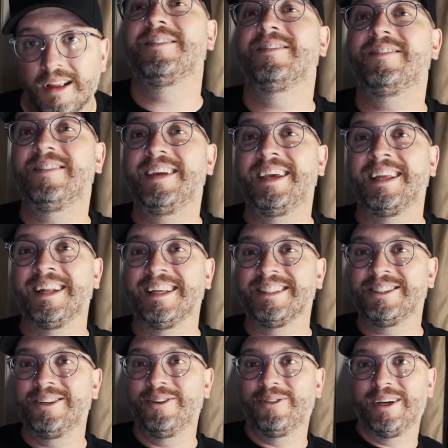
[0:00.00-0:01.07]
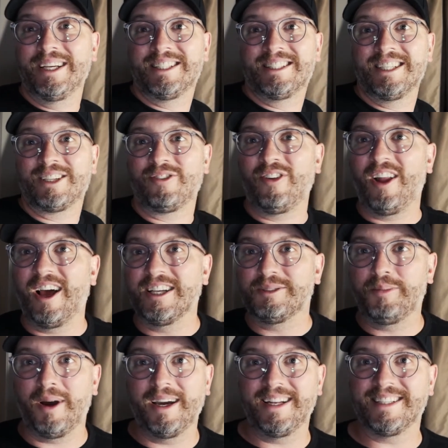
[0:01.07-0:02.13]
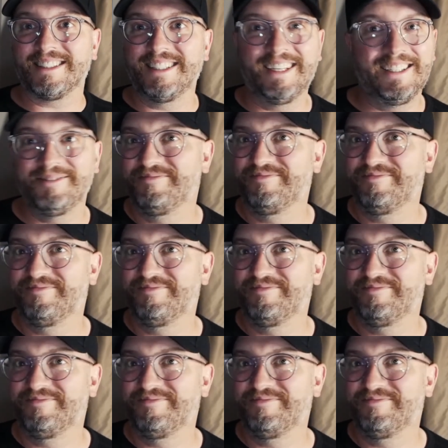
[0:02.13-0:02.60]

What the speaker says: Man, 2 weeks just flies by, doesn't it?